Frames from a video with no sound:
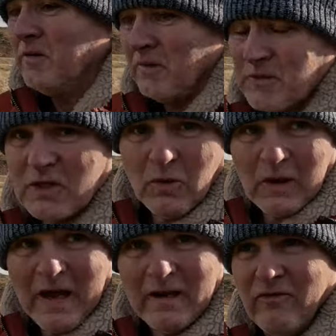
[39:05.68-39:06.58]
I'm so
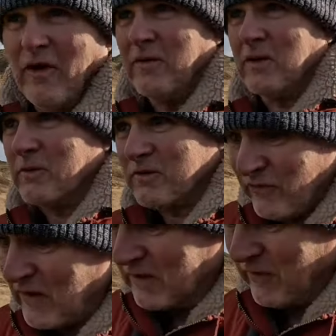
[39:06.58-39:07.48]
glad I found it, but it's
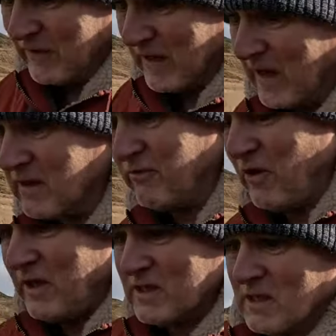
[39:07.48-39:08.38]
very, very hard to
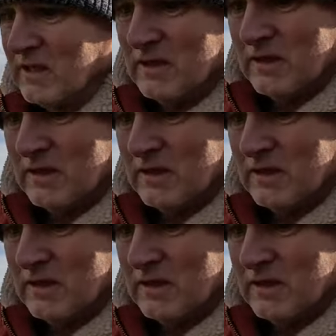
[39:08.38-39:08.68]
find.